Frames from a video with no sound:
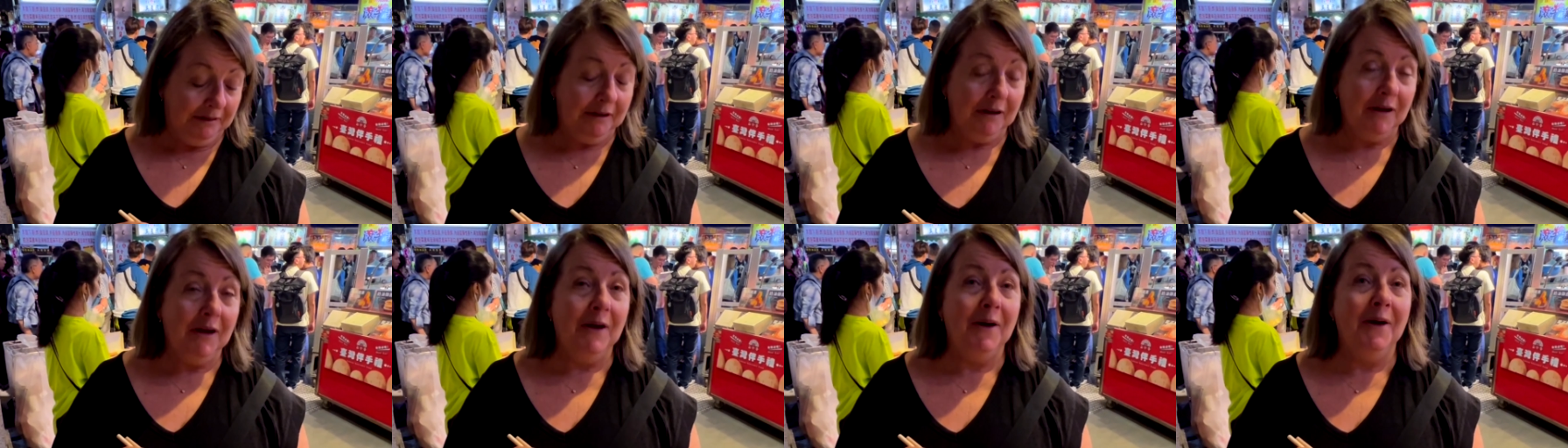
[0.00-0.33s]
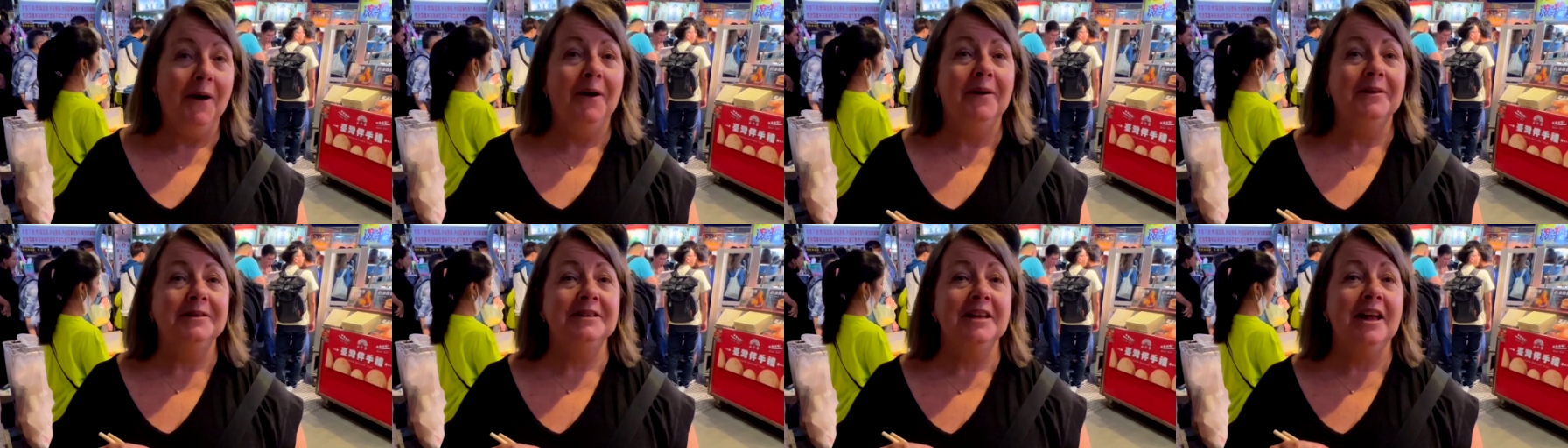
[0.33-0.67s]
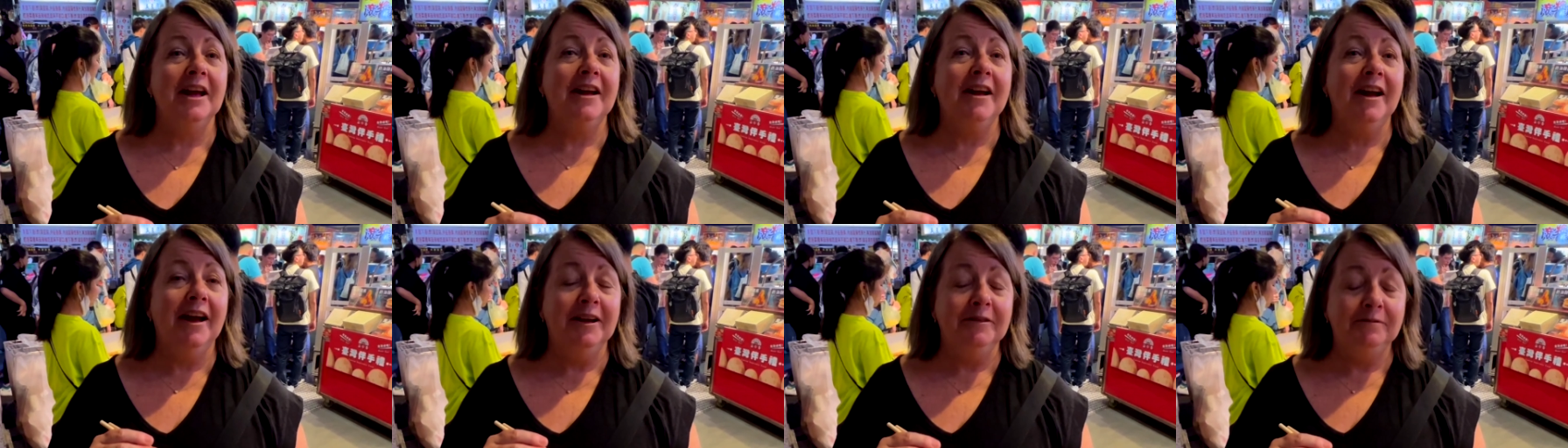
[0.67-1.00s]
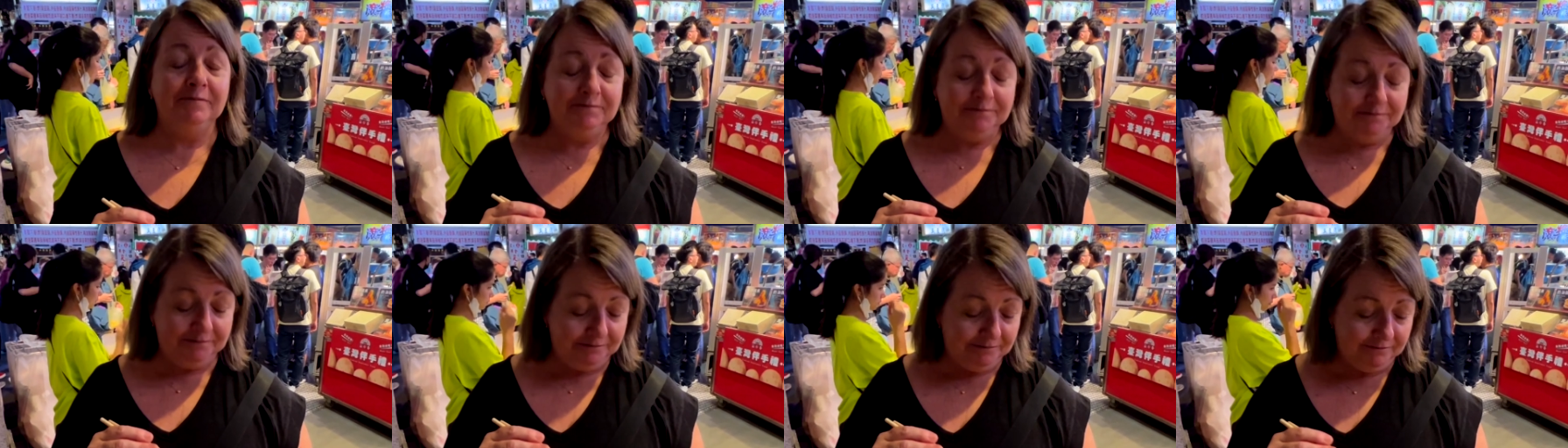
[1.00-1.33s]
Oh, it's like I,
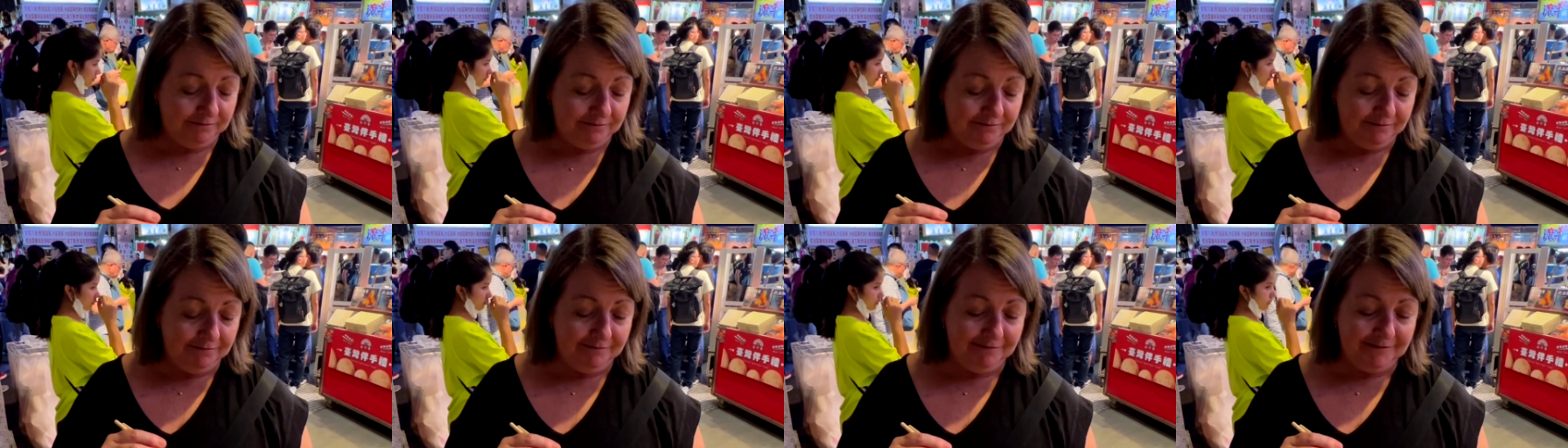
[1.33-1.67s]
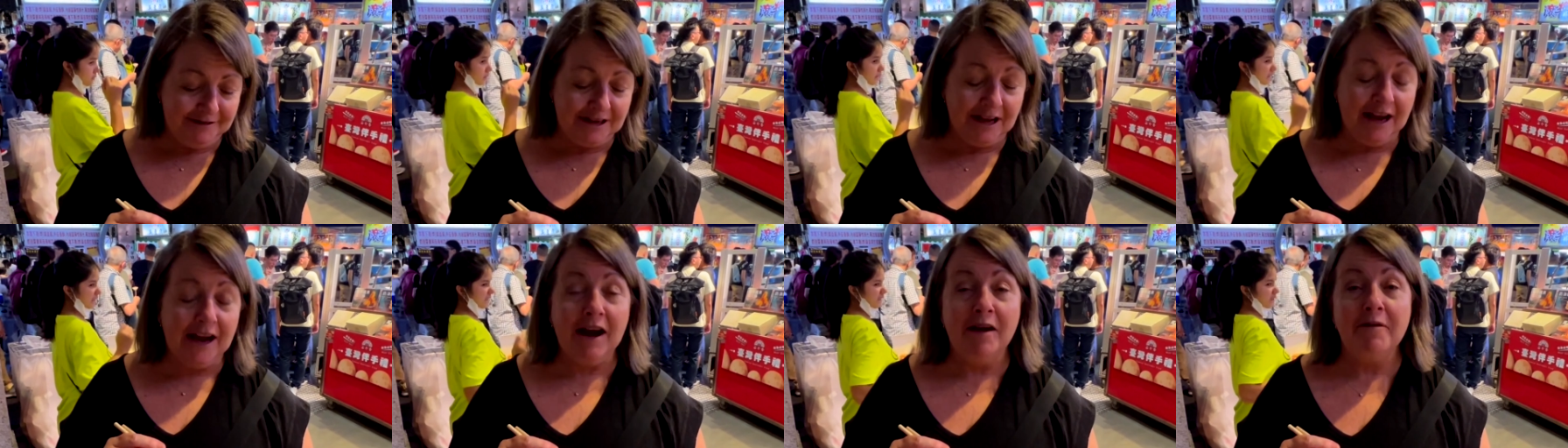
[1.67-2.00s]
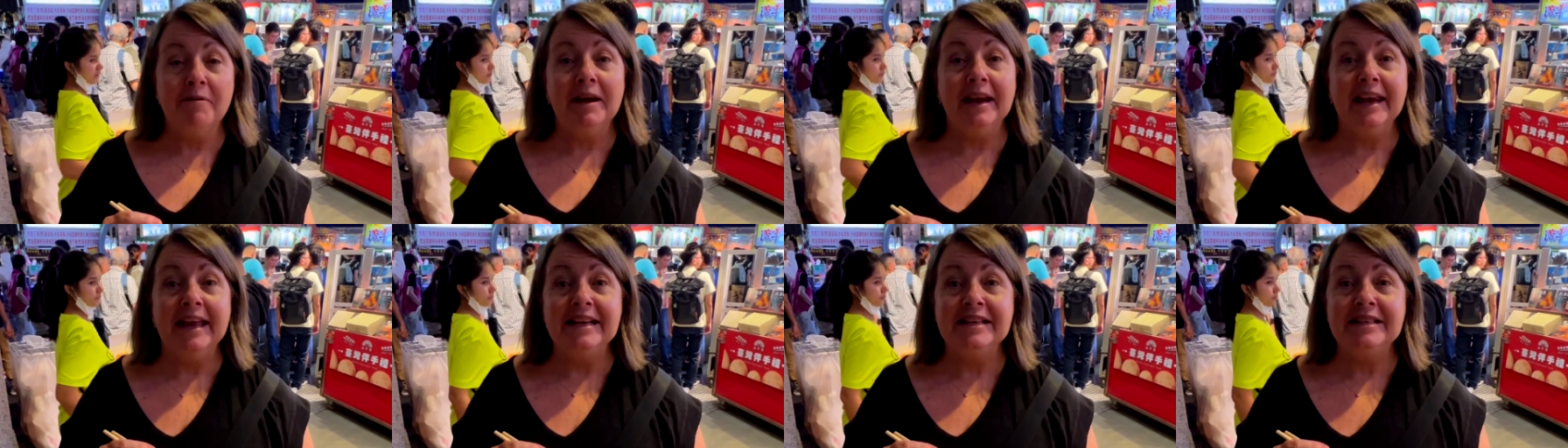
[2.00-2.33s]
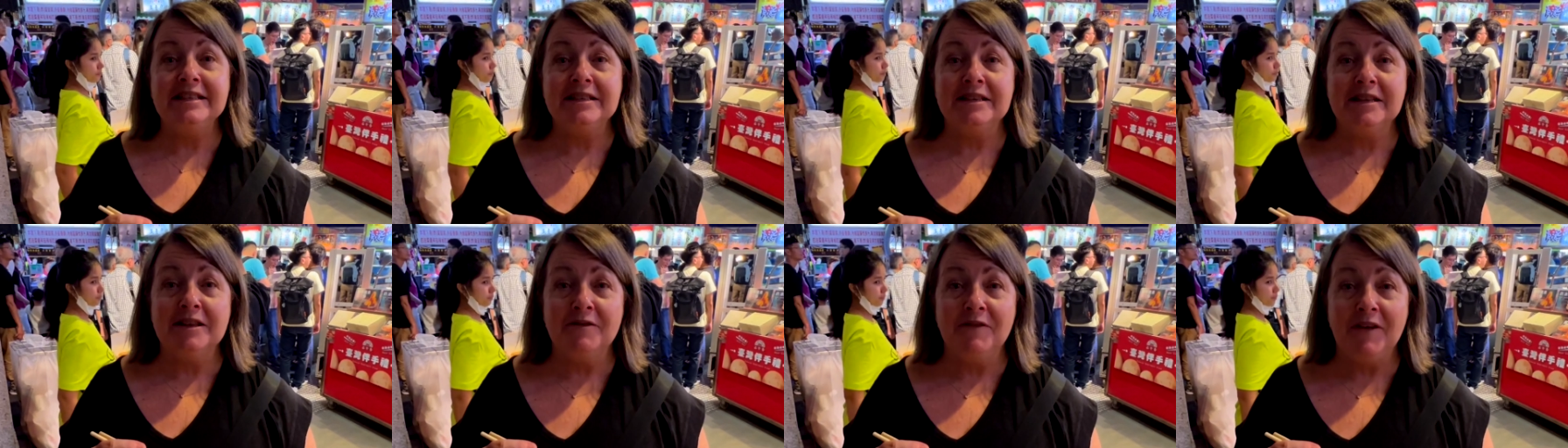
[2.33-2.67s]
it's like I
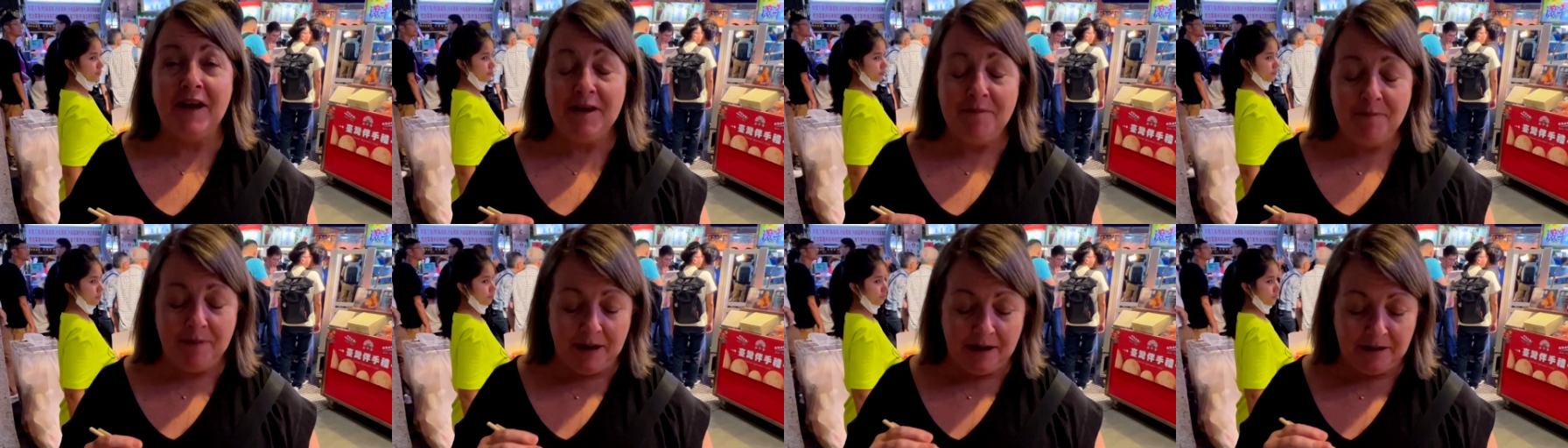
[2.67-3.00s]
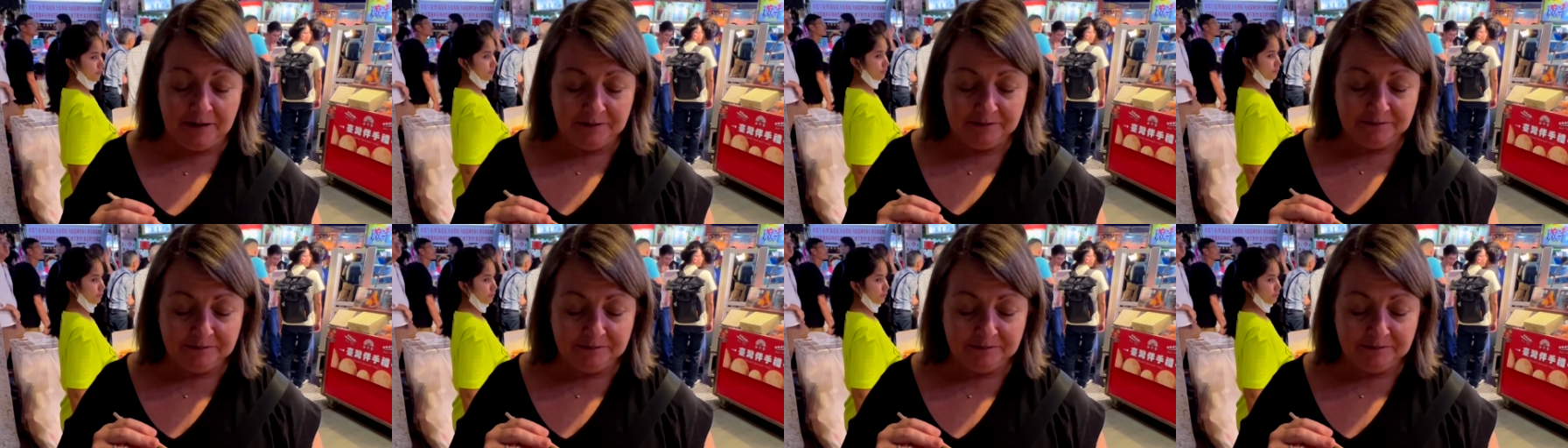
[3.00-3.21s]
released the vapor.